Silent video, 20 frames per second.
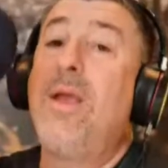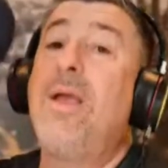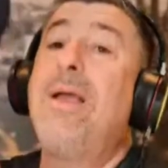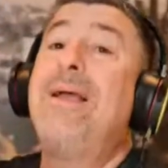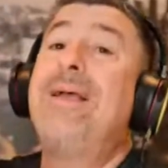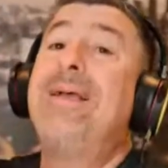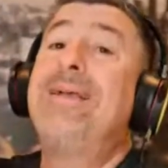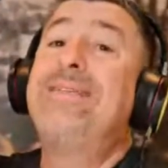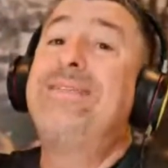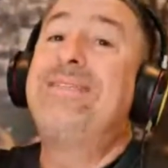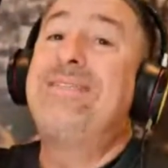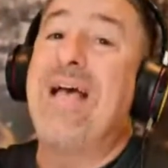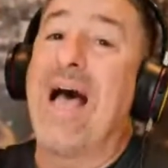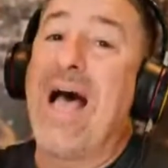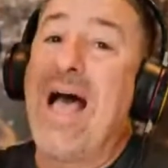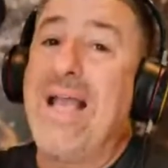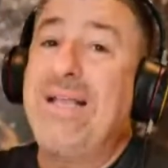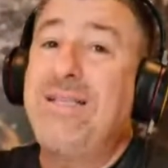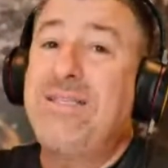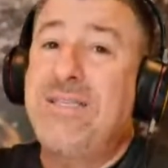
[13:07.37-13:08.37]

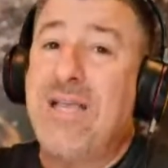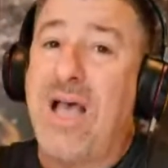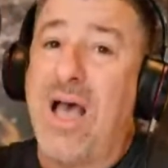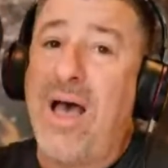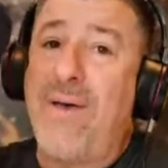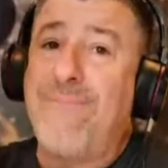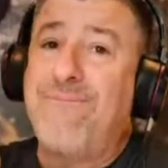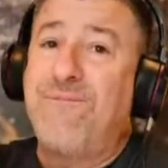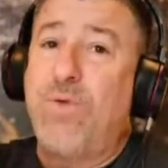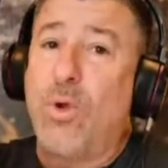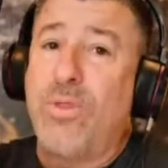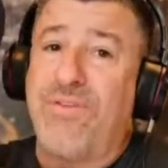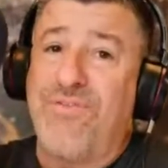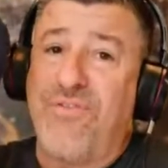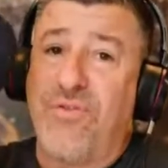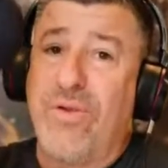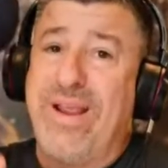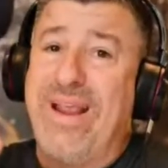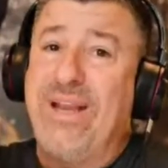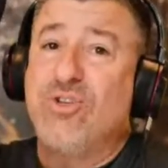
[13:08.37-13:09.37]
signs up for the
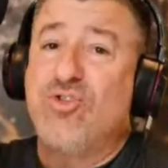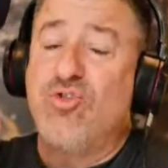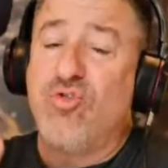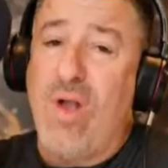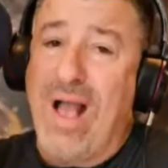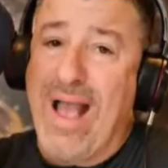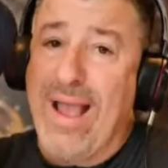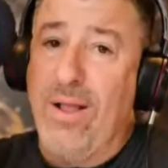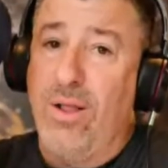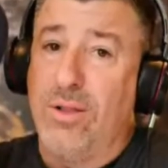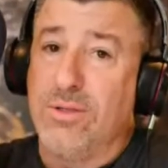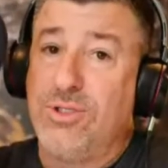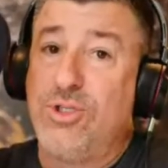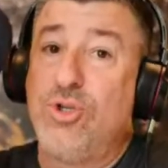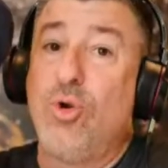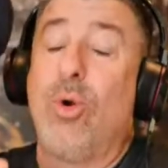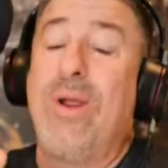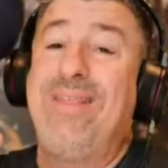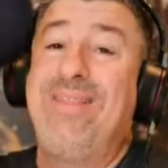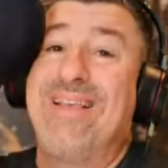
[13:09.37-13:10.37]
free trial
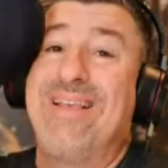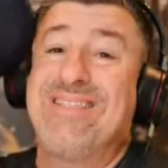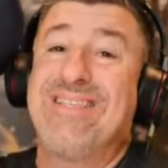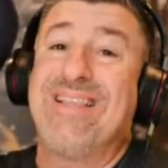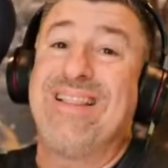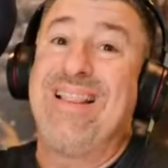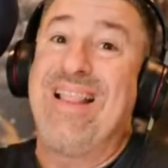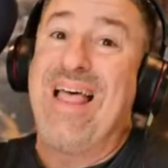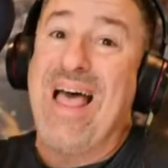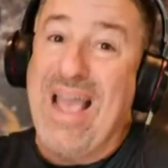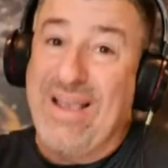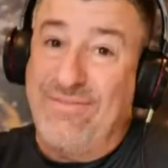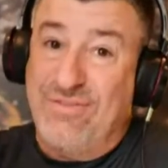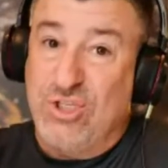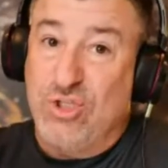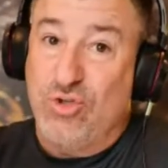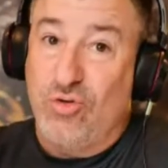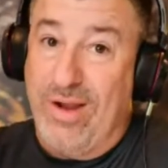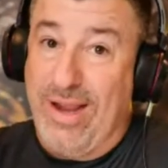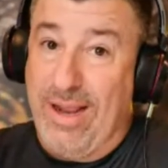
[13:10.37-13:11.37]
during this live
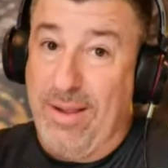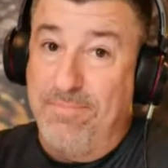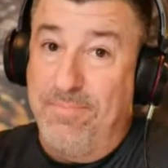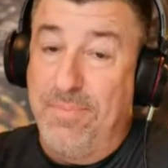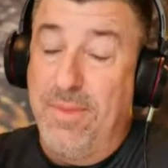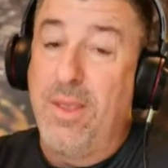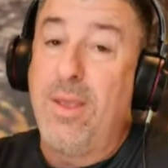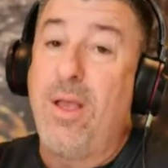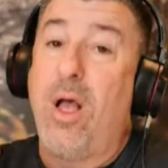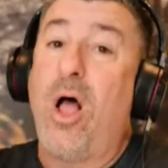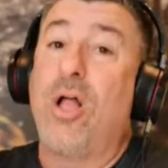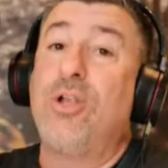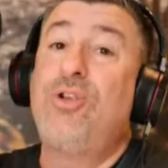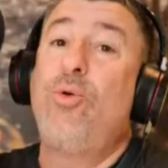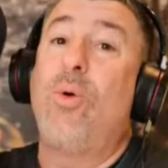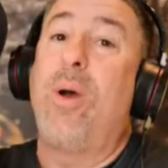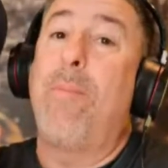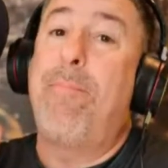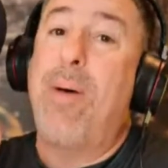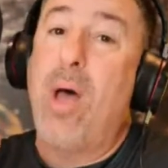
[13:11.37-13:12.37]
stream. I'll do a
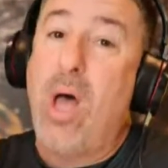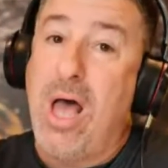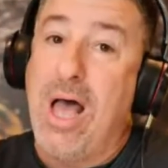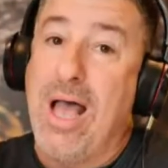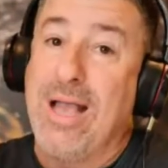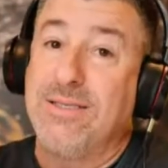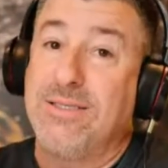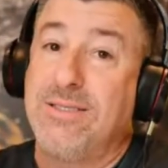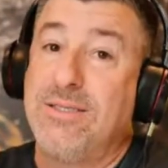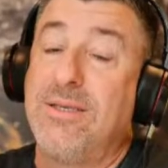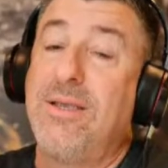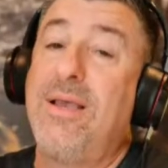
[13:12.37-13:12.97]
pause.